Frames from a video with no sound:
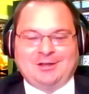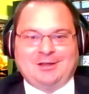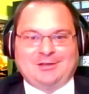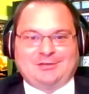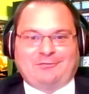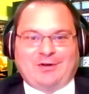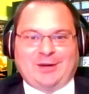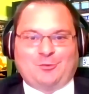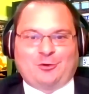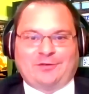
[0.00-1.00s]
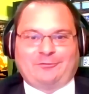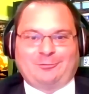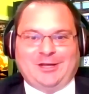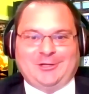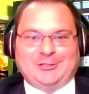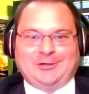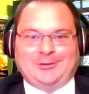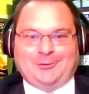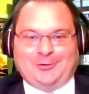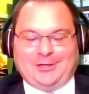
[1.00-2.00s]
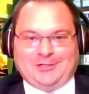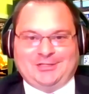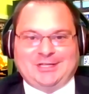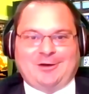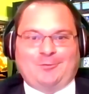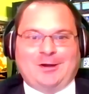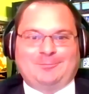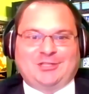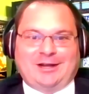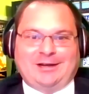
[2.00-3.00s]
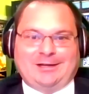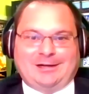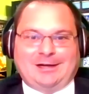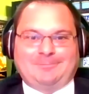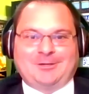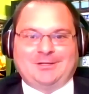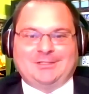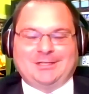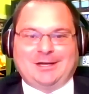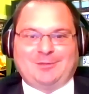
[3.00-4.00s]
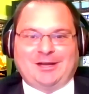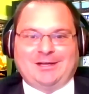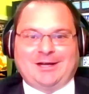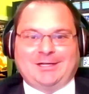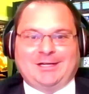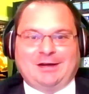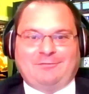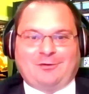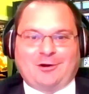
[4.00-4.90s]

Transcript: to find more information, including the town website at hopkintonma.gov,